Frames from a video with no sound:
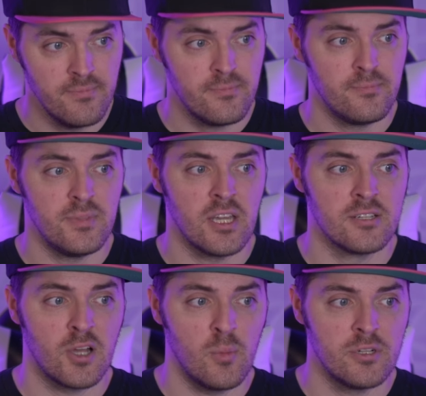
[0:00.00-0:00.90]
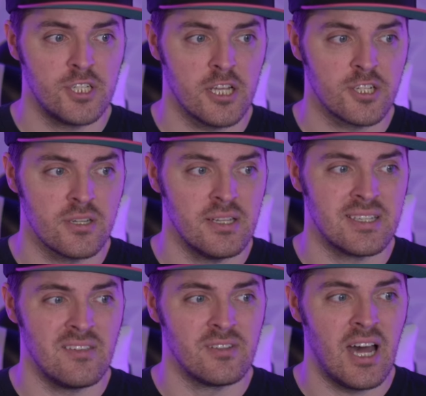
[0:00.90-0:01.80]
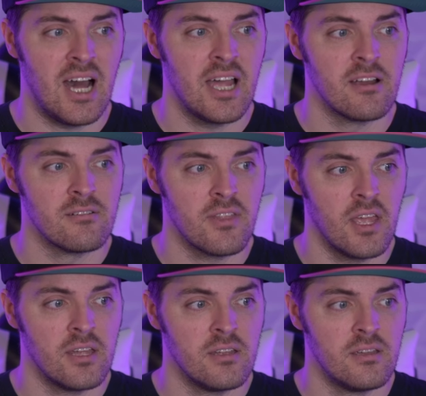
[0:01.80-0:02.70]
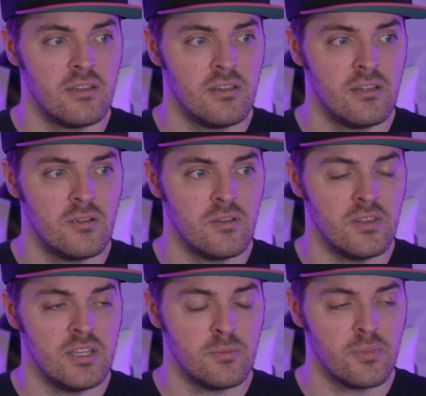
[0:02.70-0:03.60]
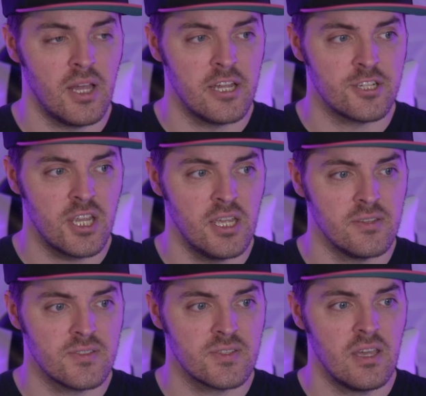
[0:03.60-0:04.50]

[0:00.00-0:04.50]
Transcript: because our projection is even higher than the implied chance,